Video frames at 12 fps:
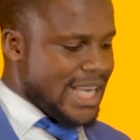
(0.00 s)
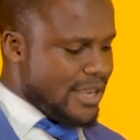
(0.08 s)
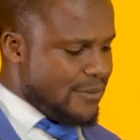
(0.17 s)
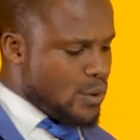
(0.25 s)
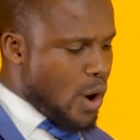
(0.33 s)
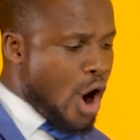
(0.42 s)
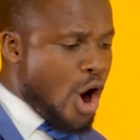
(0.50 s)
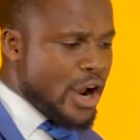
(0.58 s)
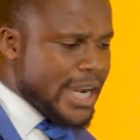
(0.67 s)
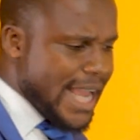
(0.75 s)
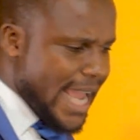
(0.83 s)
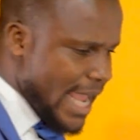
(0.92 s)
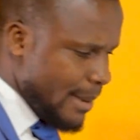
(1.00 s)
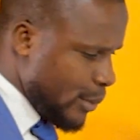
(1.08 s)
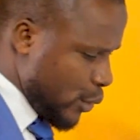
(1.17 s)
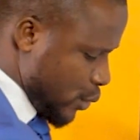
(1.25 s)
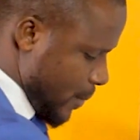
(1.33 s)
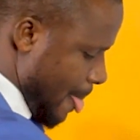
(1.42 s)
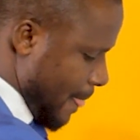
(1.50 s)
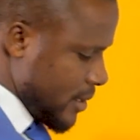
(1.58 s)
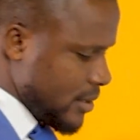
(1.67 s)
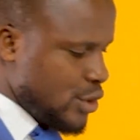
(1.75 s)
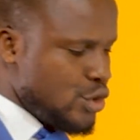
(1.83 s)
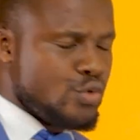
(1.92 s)
if you are unable
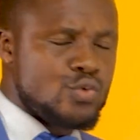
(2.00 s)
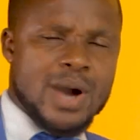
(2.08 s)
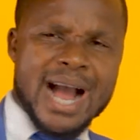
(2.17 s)
to